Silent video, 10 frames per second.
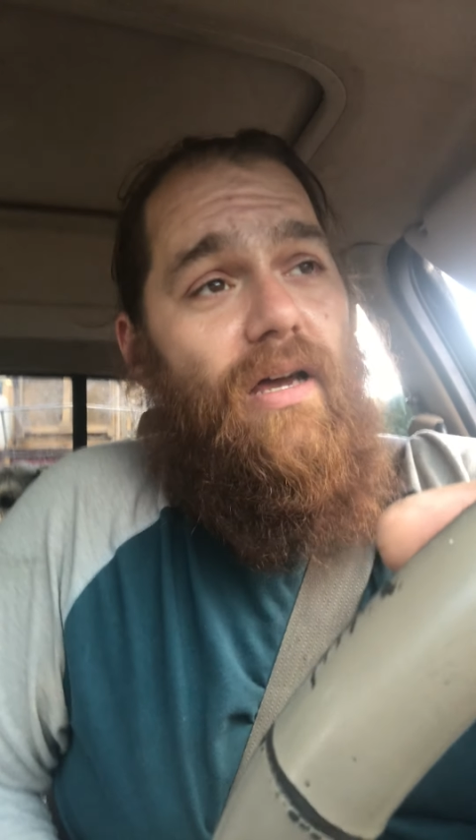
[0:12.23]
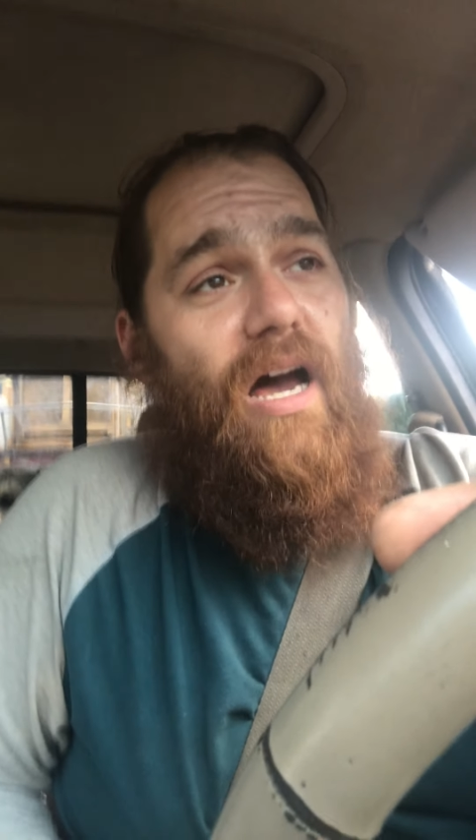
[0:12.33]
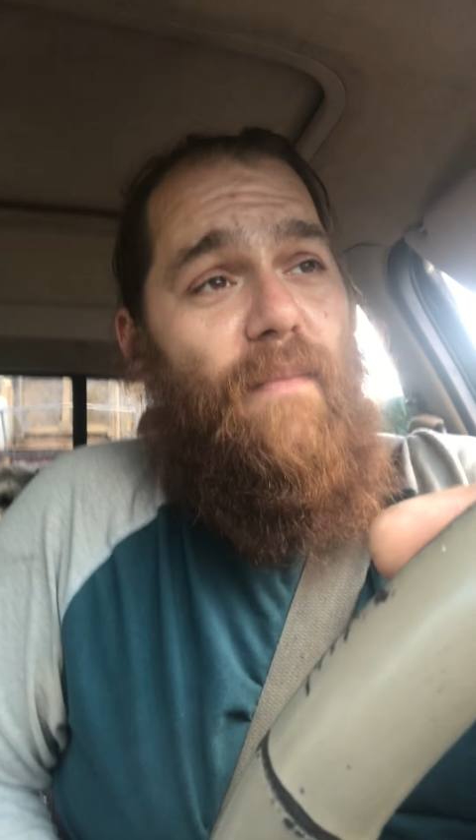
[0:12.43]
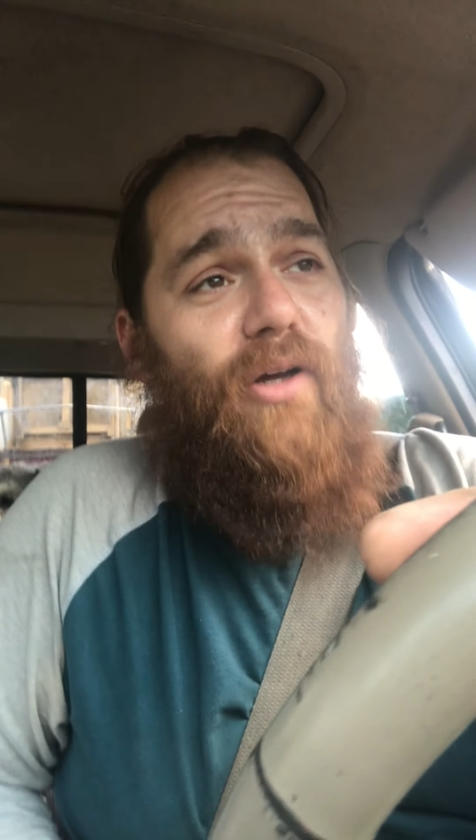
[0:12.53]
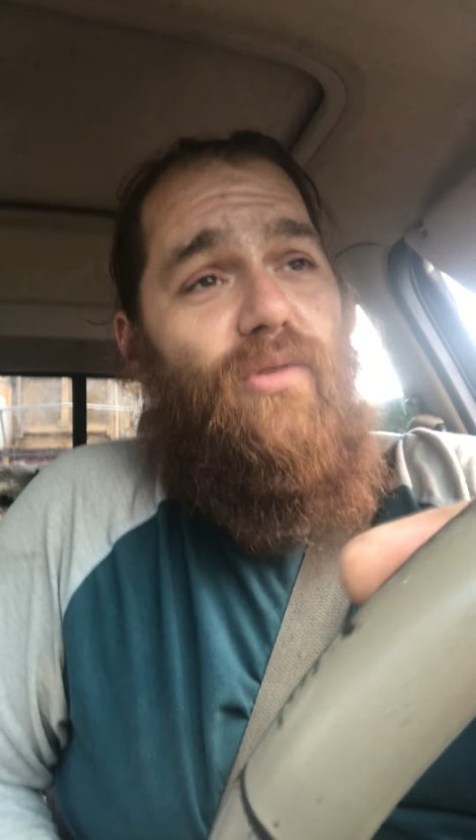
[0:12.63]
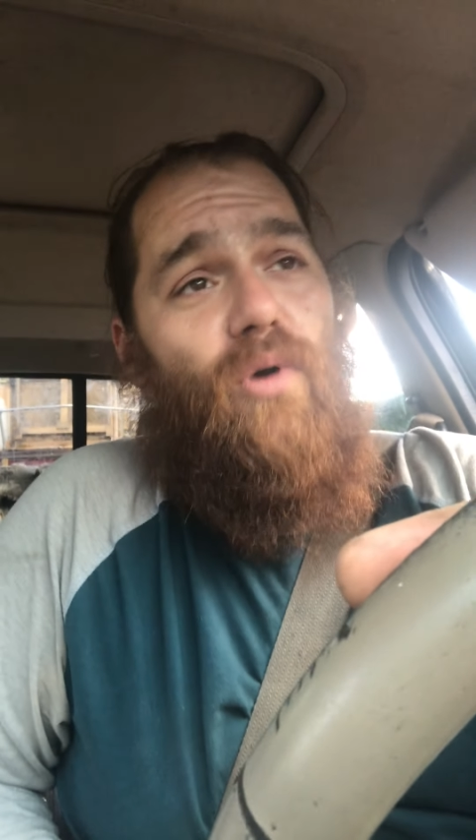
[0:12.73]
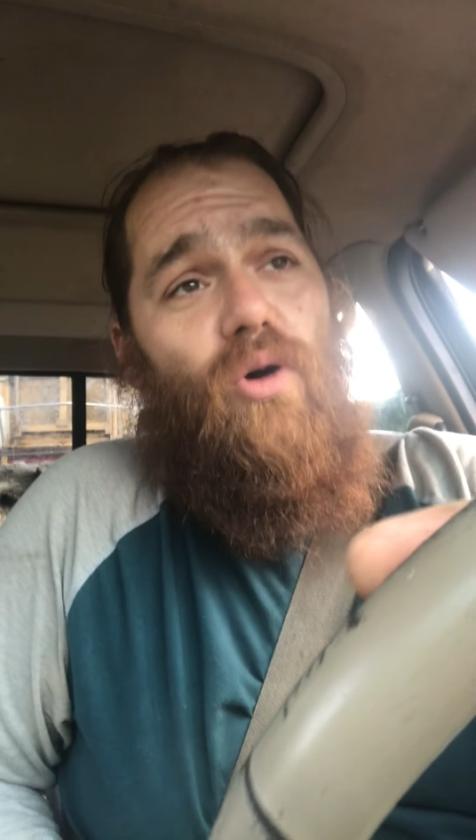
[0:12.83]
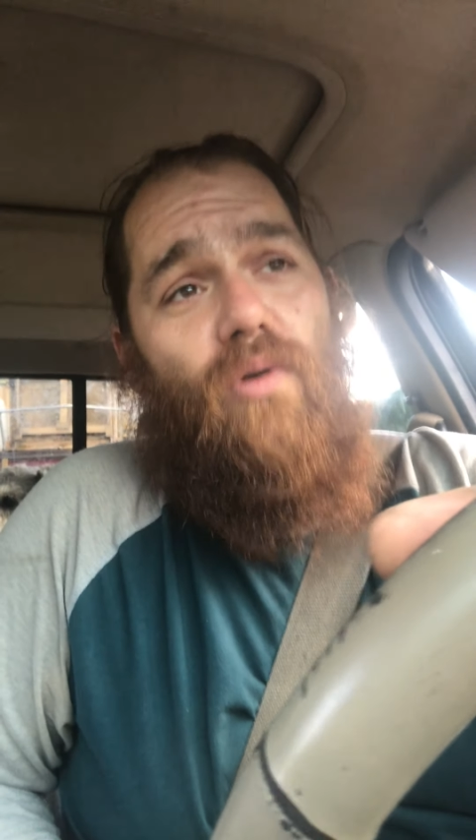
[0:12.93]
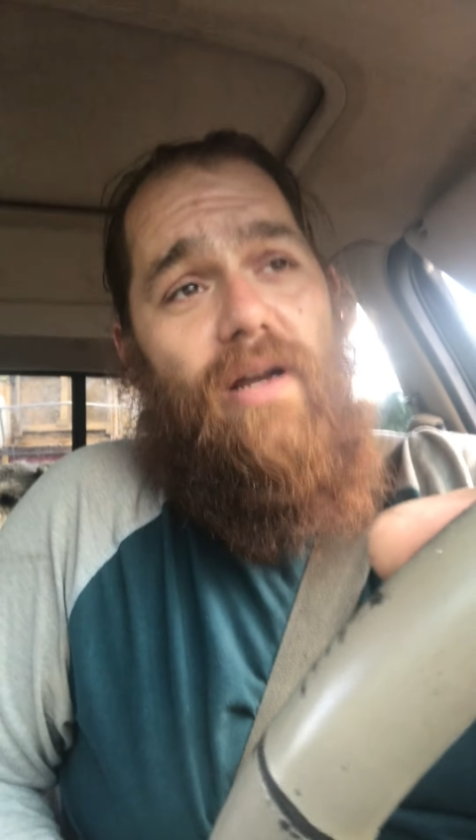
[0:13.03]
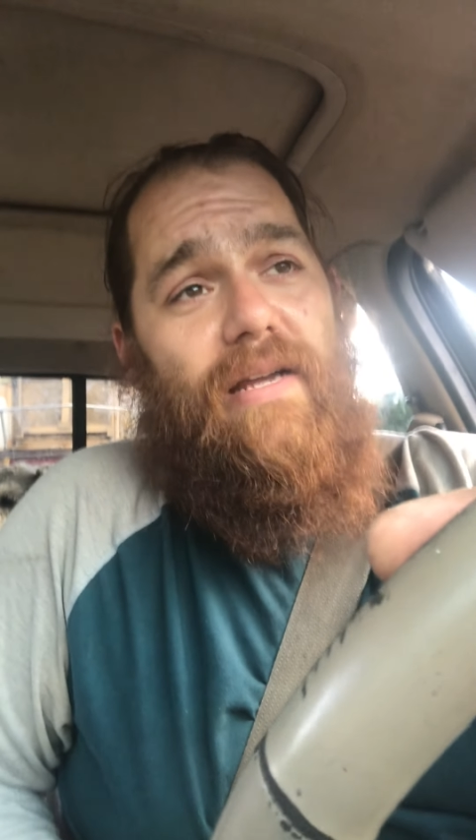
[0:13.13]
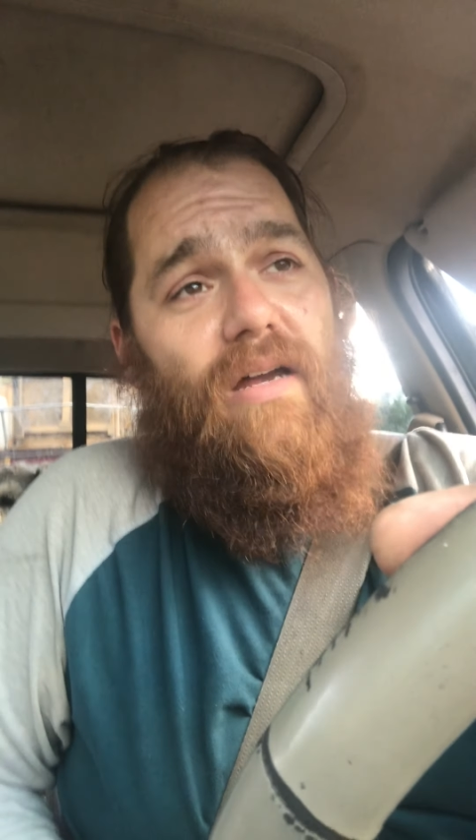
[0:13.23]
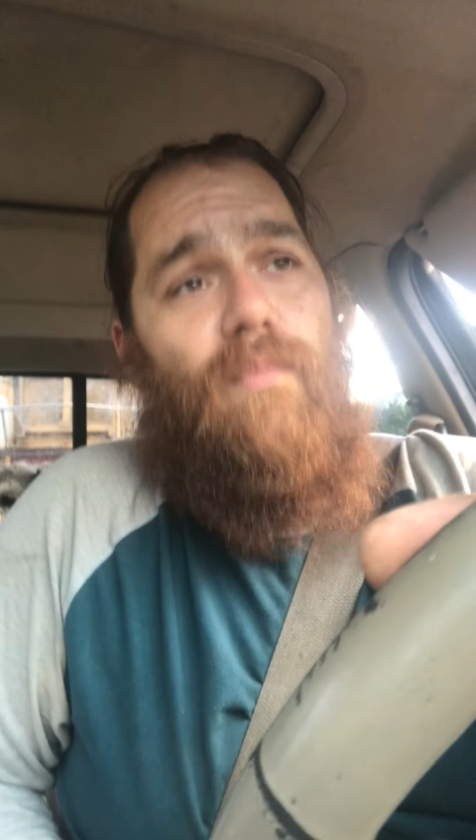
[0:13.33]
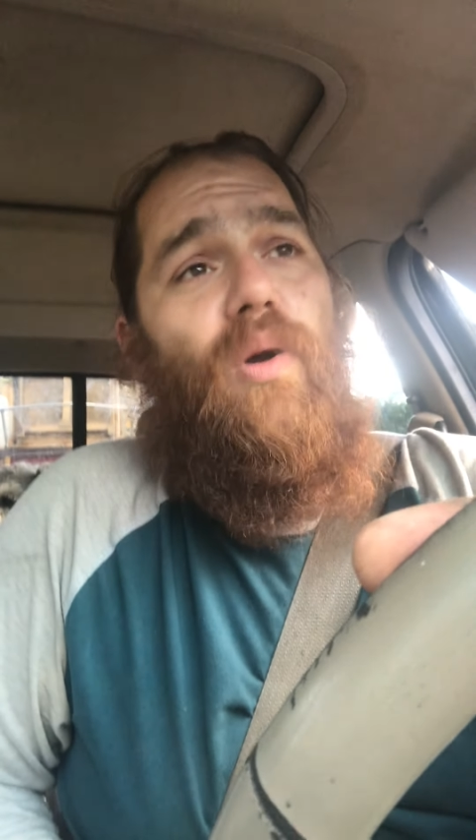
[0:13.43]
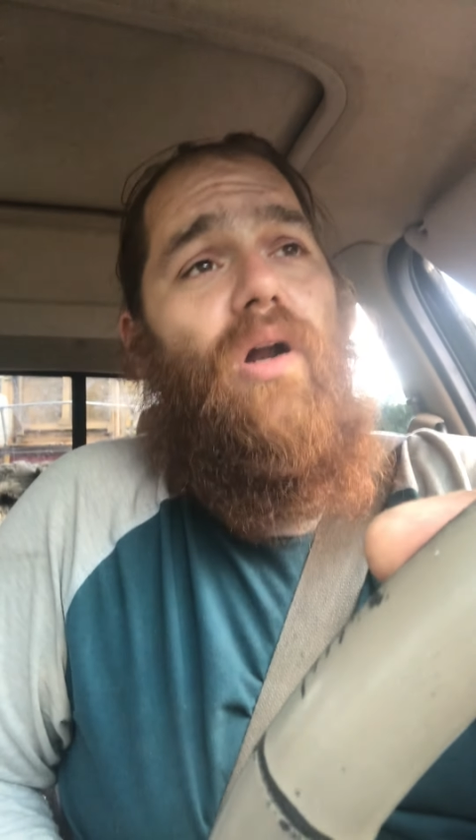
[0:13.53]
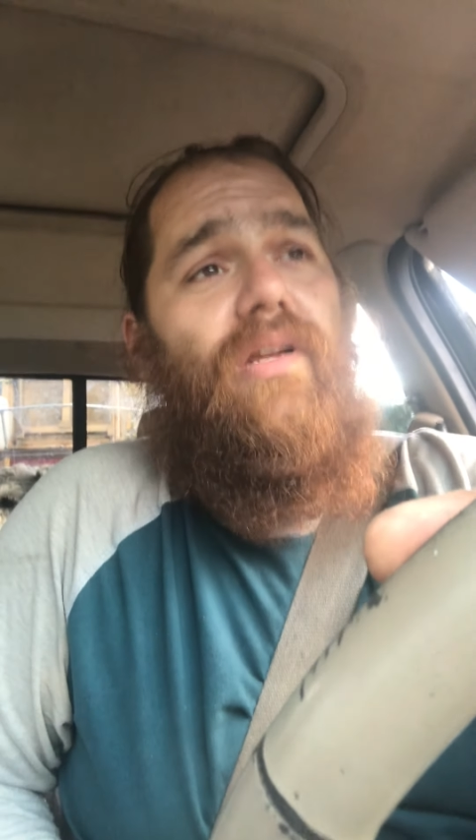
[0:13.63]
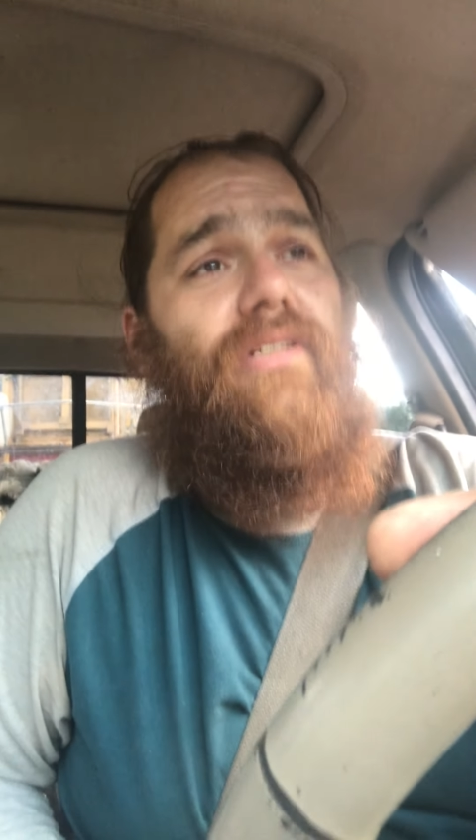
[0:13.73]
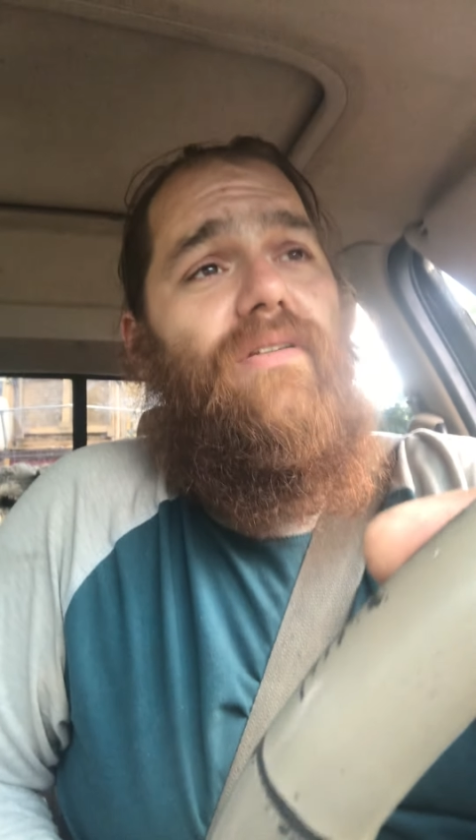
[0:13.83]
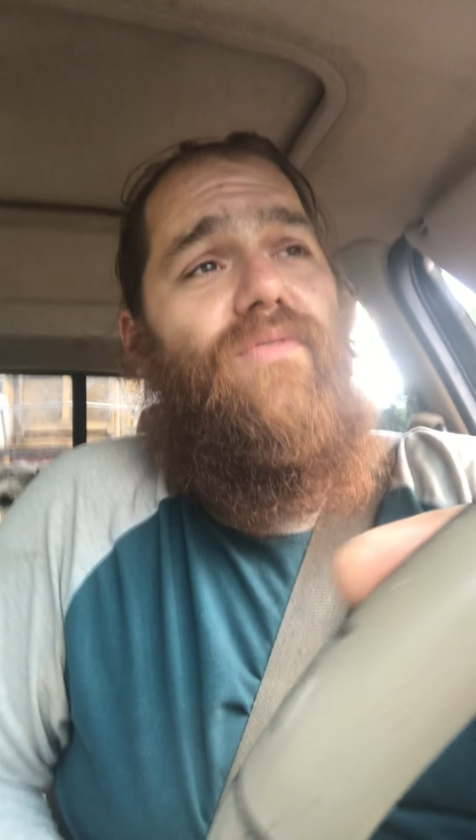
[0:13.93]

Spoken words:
I'm on the road right now to Burlington,